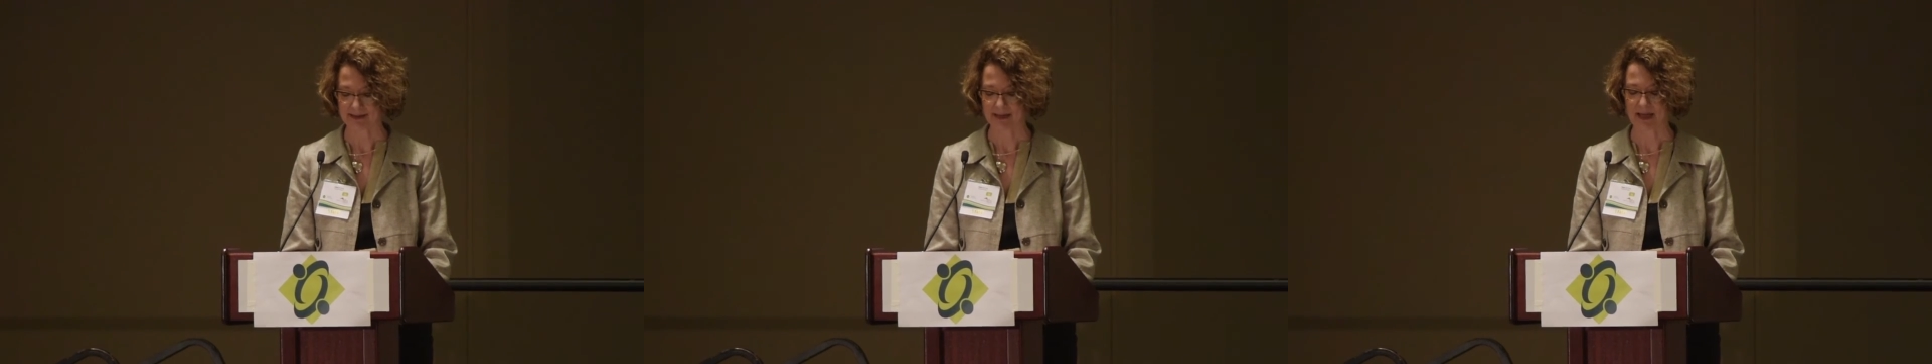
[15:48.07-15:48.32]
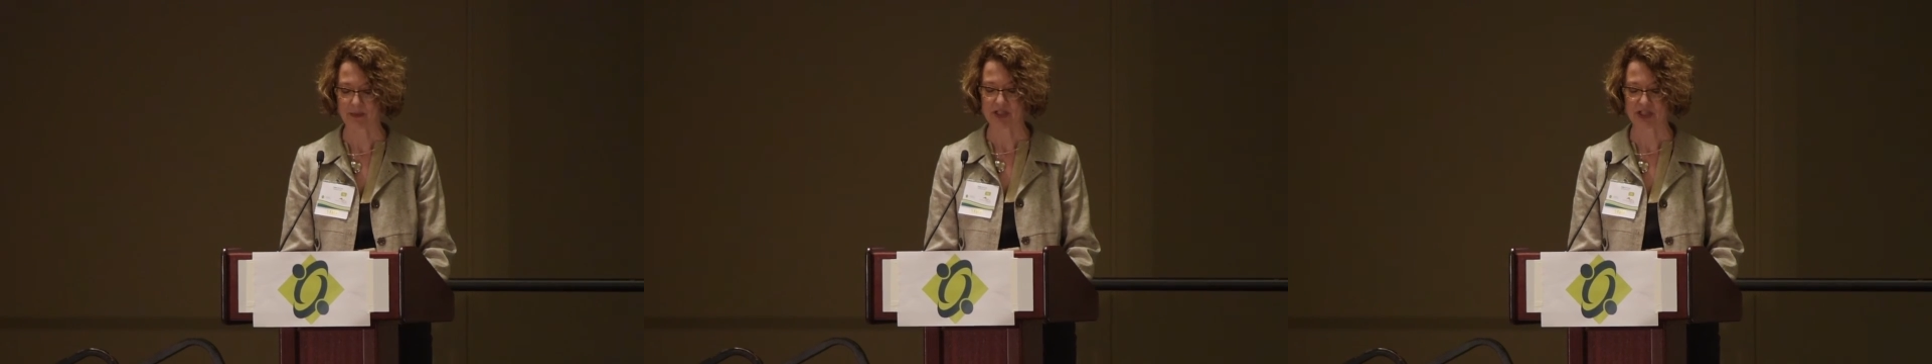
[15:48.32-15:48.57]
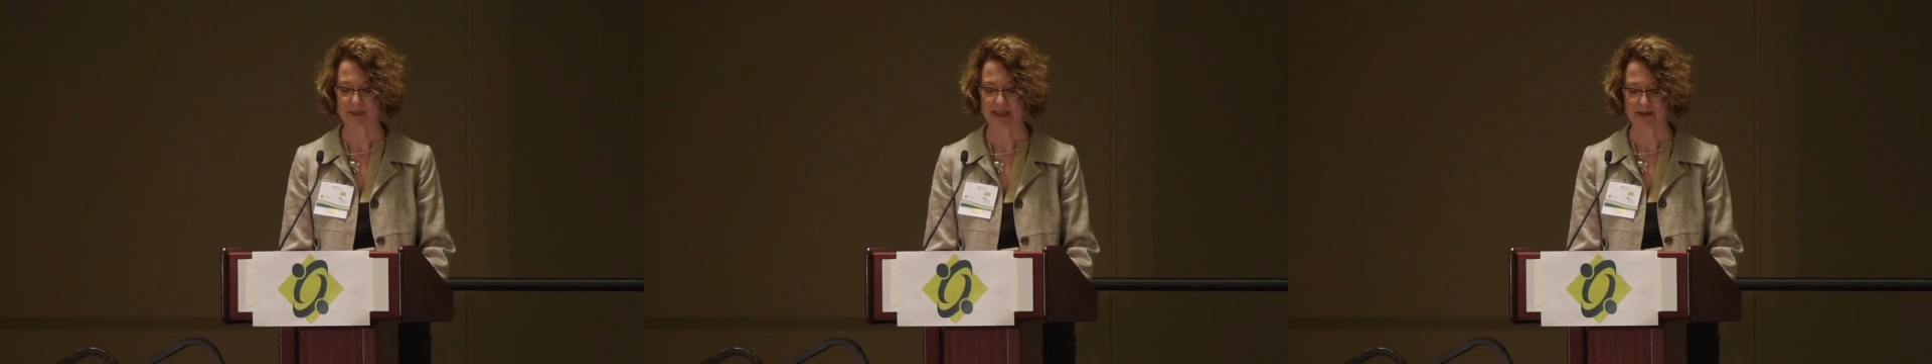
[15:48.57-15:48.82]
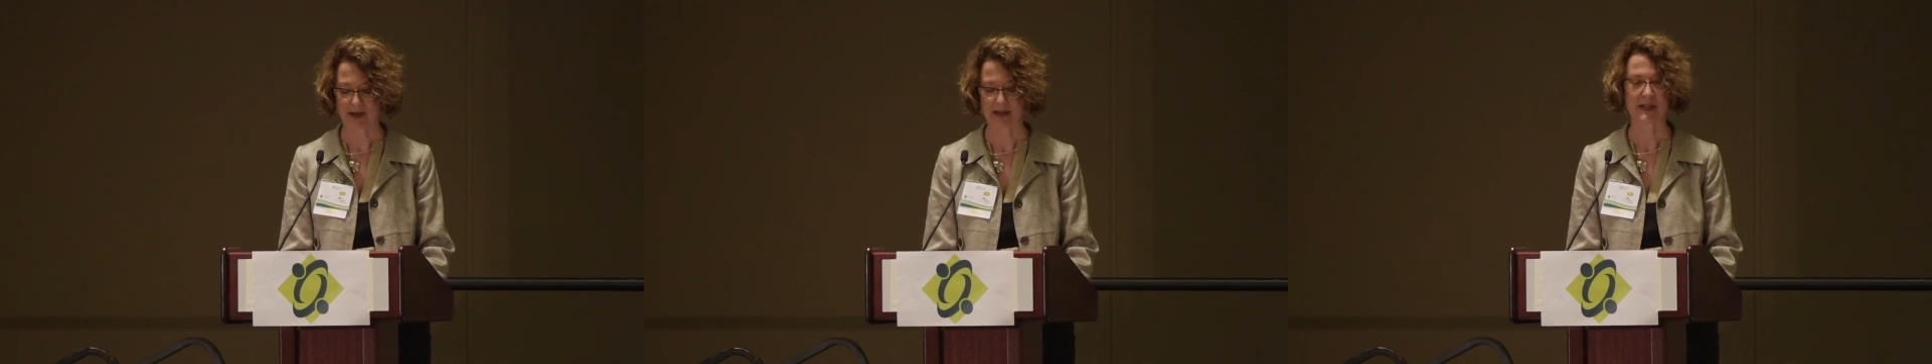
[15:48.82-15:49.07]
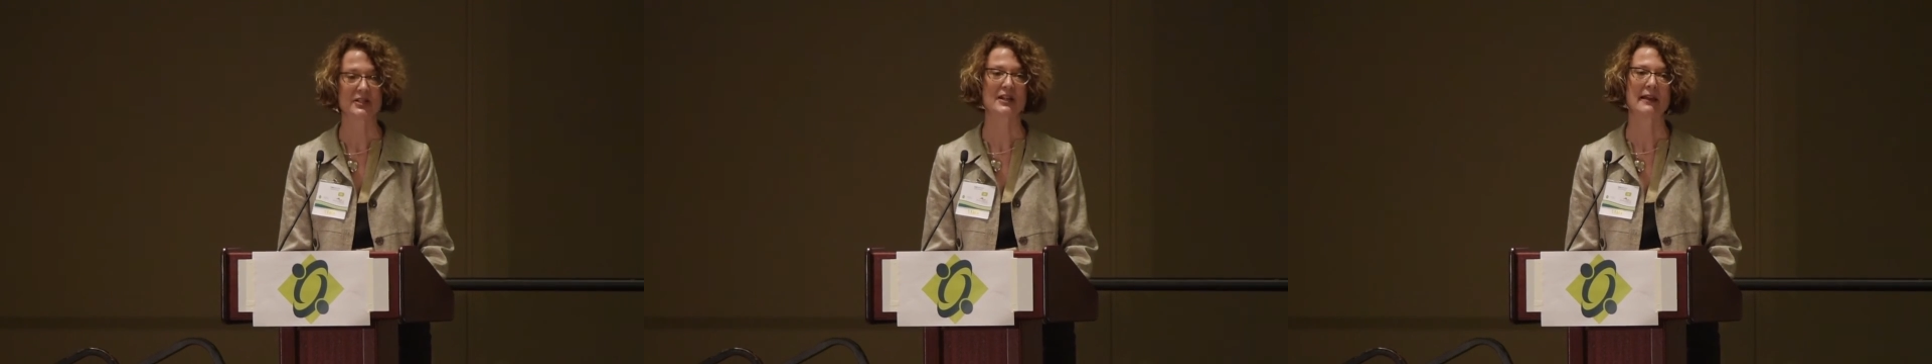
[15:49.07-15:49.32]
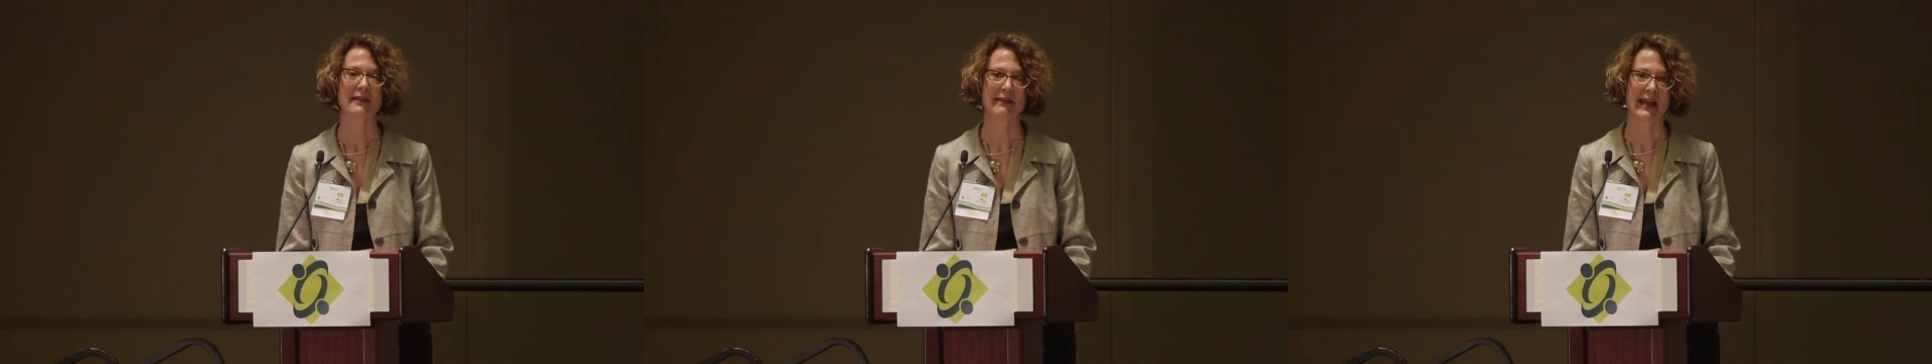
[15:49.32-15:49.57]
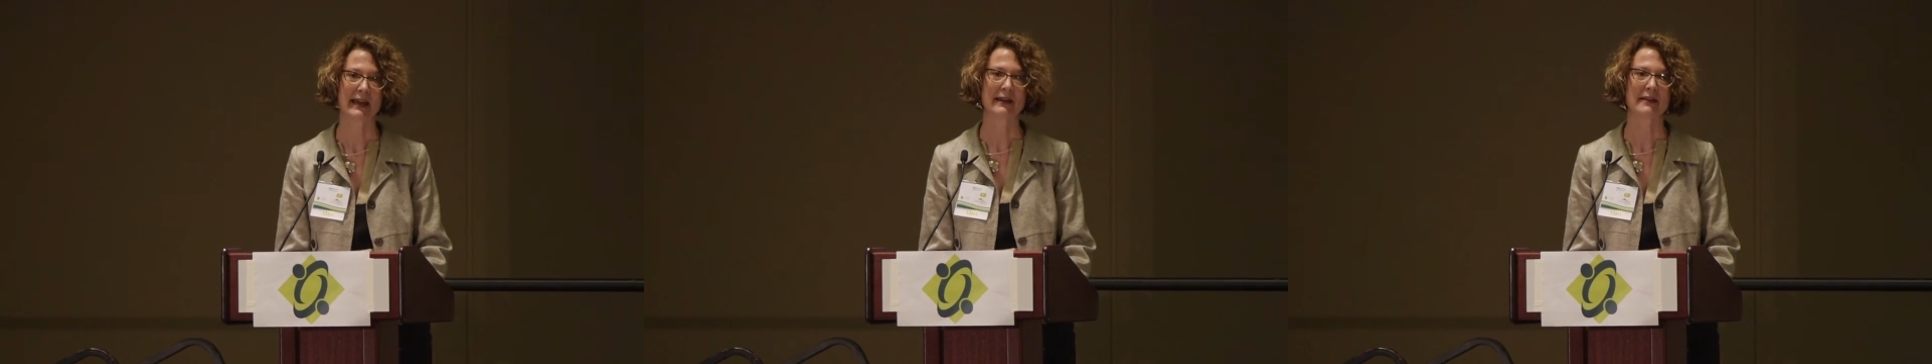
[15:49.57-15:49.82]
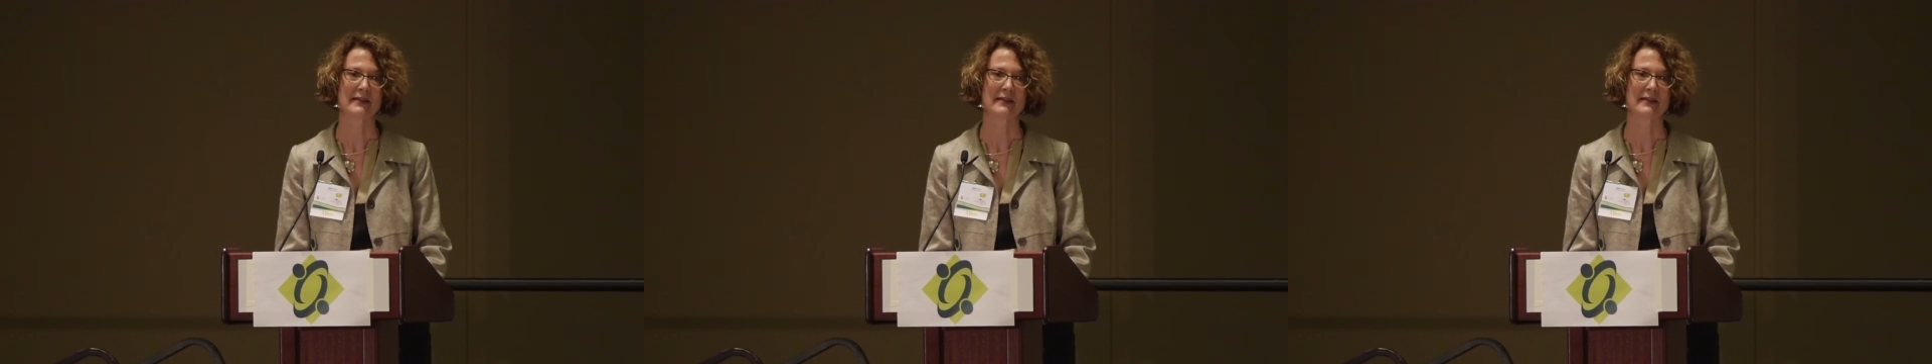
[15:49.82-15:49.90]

I wish to acknowledge and thank